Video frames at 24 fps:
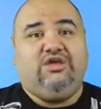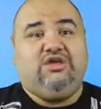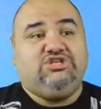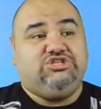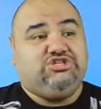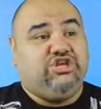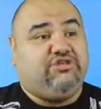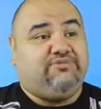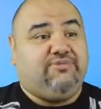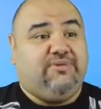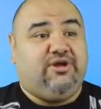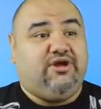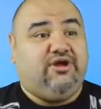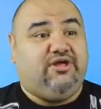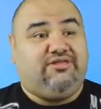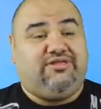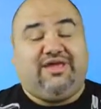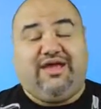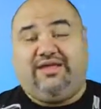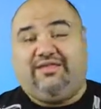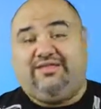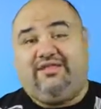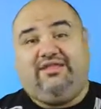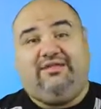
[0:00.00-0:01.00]
Just because
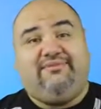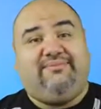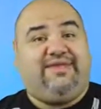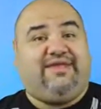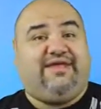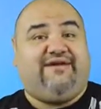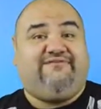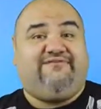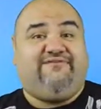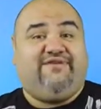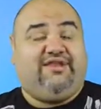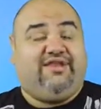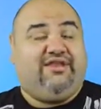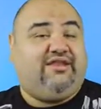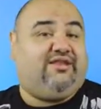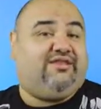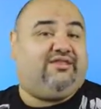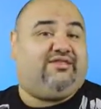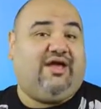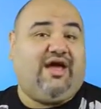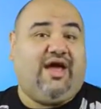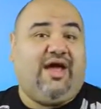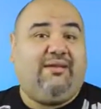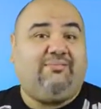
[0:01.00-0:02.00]
Godzilla may not fit in
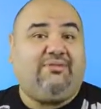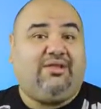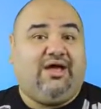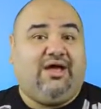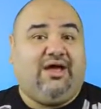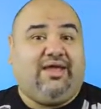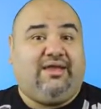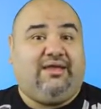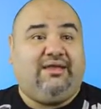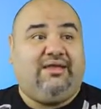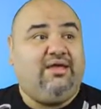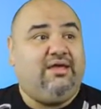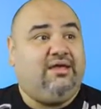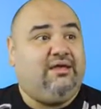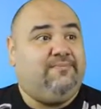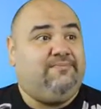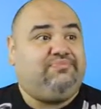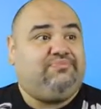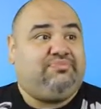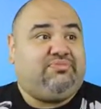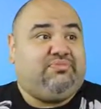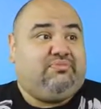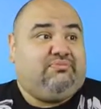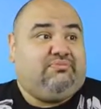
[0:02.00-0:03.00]
timeline,
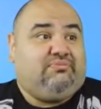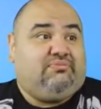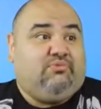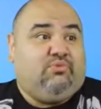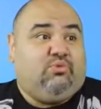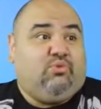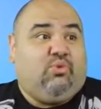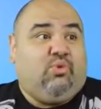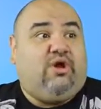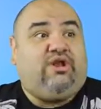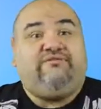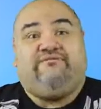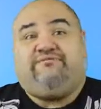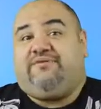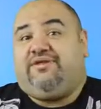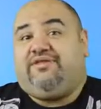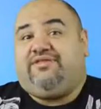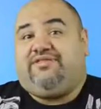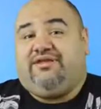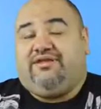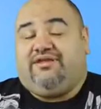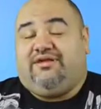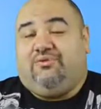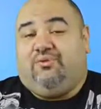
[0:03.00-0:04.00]
what
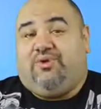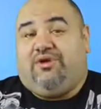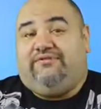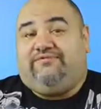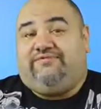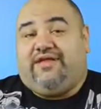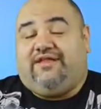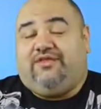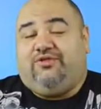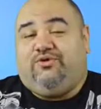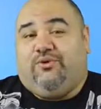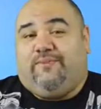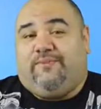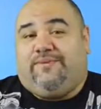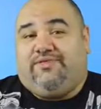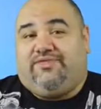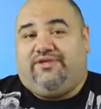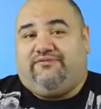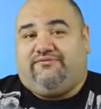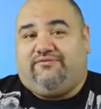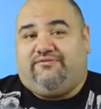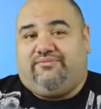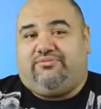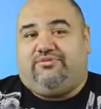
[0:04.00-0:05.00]
if they do a
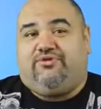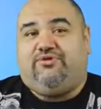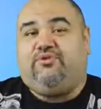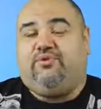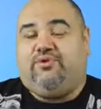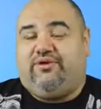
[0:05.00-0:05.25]
Pacific Rim 2?